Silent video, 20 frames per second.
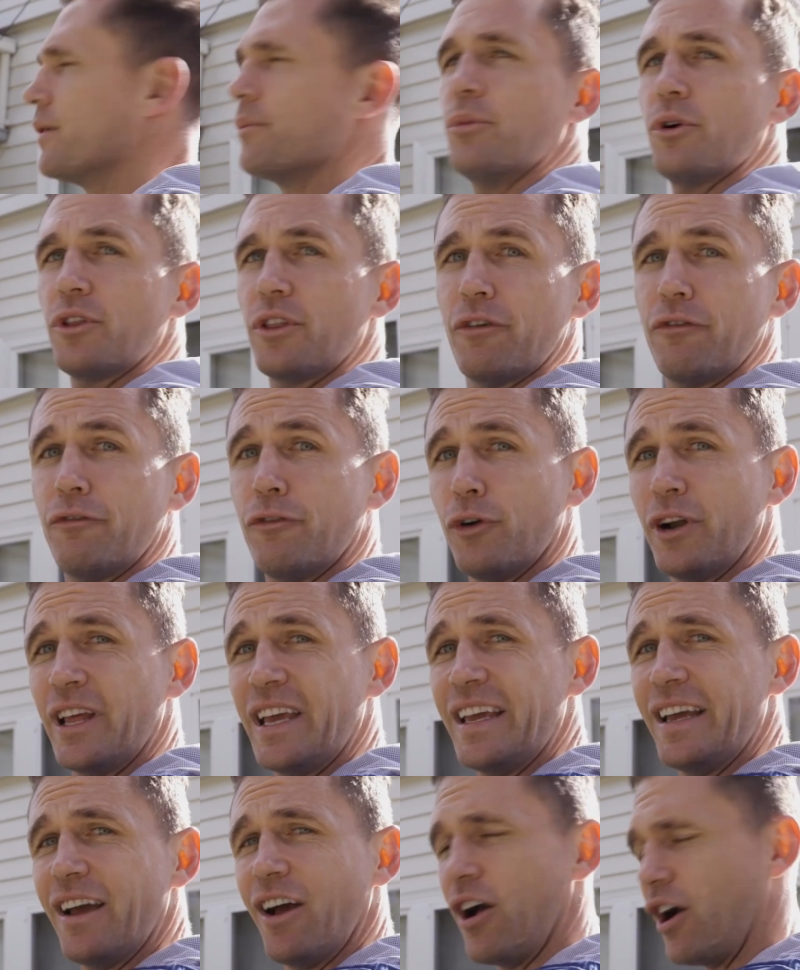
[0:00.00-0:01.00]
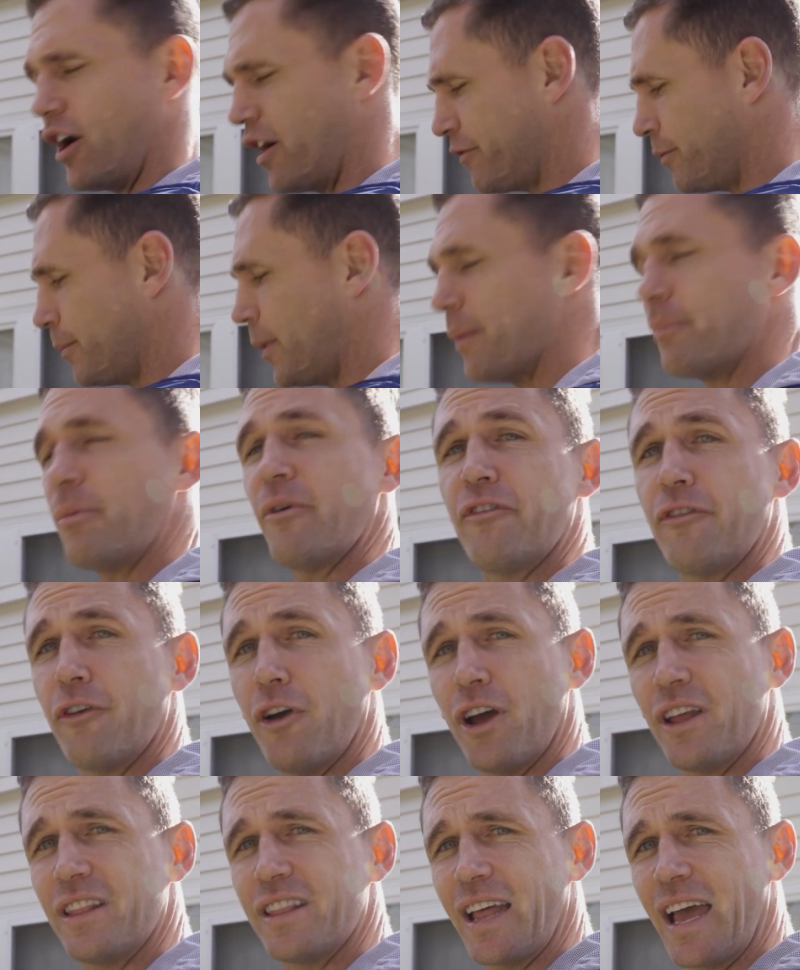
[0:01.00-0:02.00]
Put the footy over my
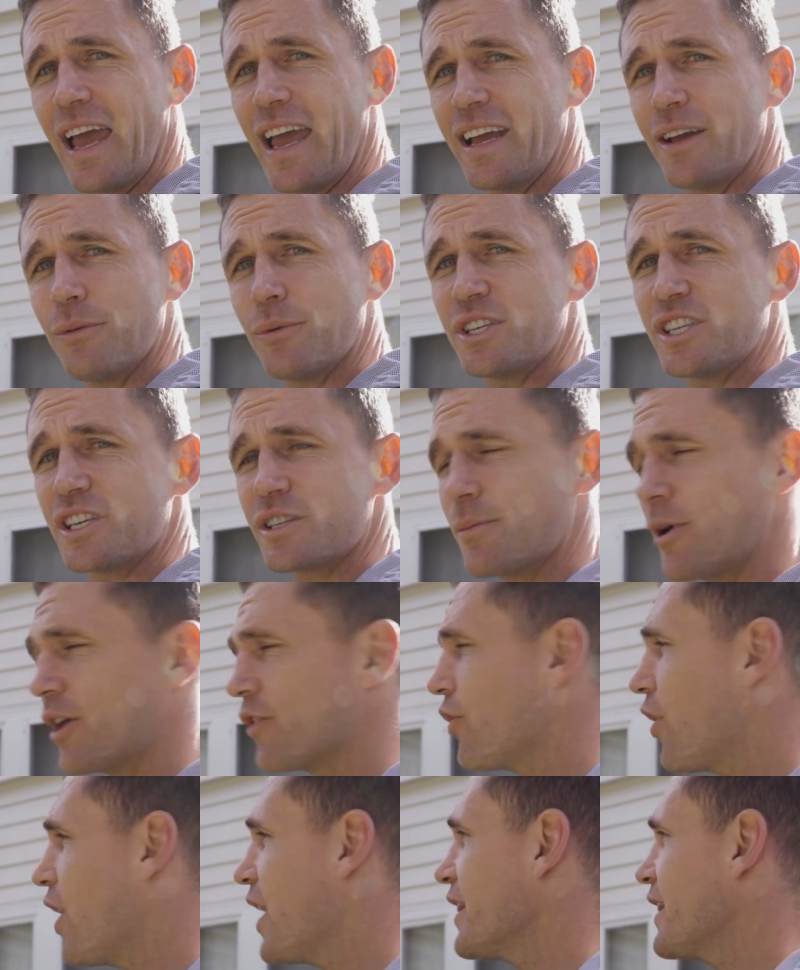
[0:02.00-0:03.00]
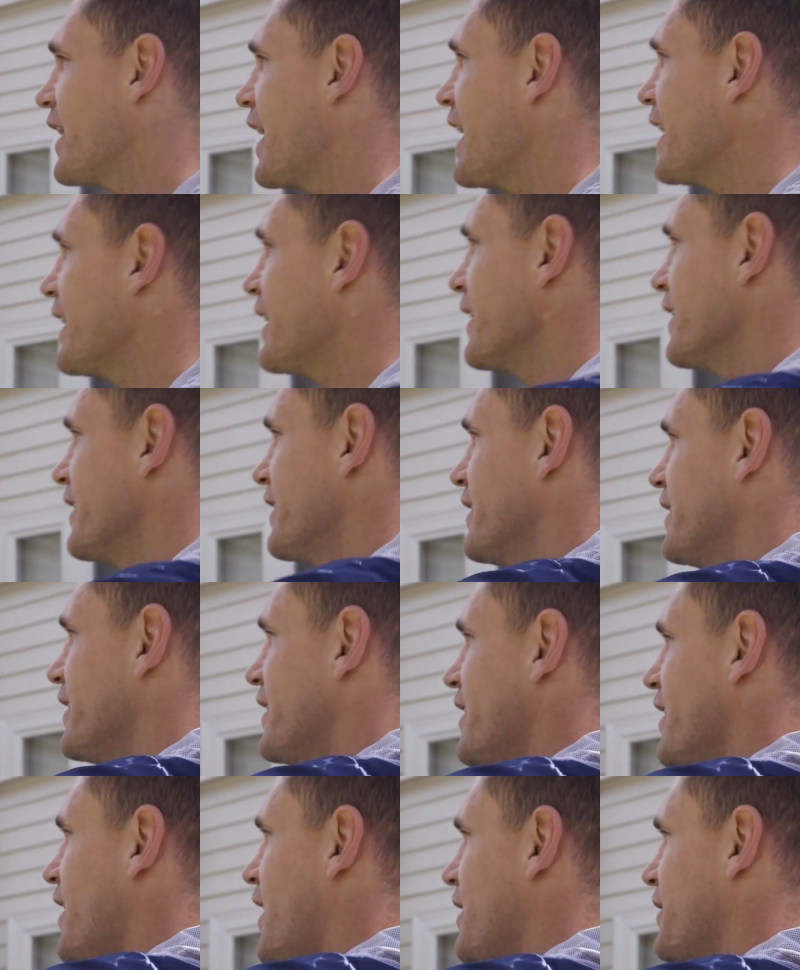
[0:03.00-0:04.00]
preferred leg, which is my right leg.
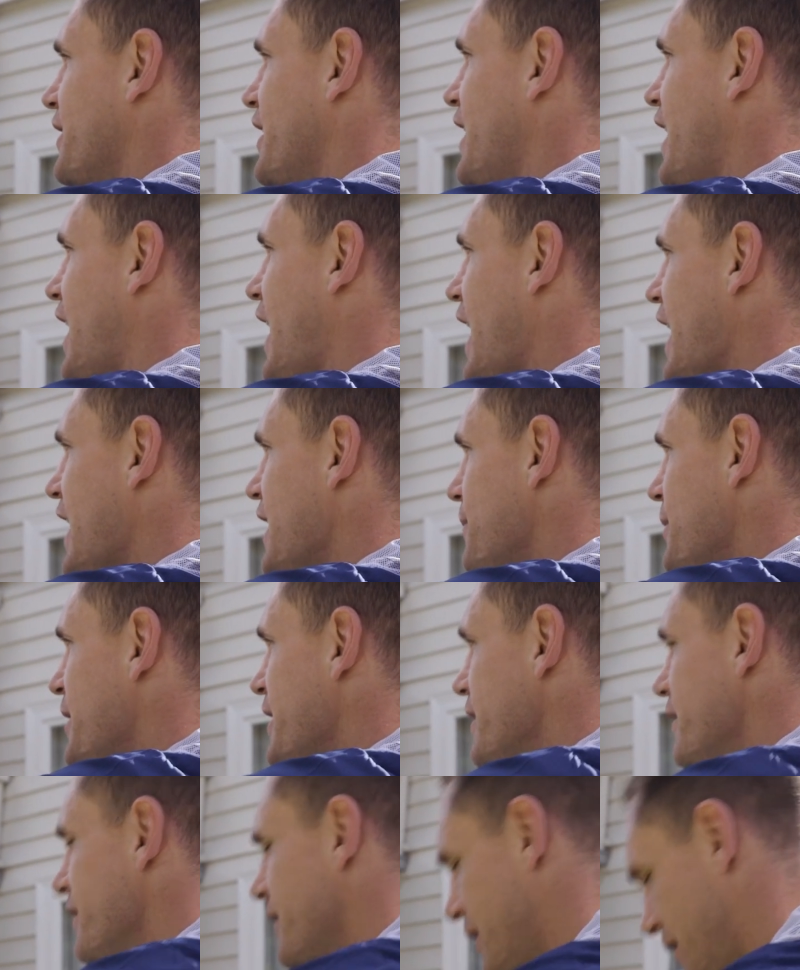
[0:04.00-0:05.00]
I'm going to aim it,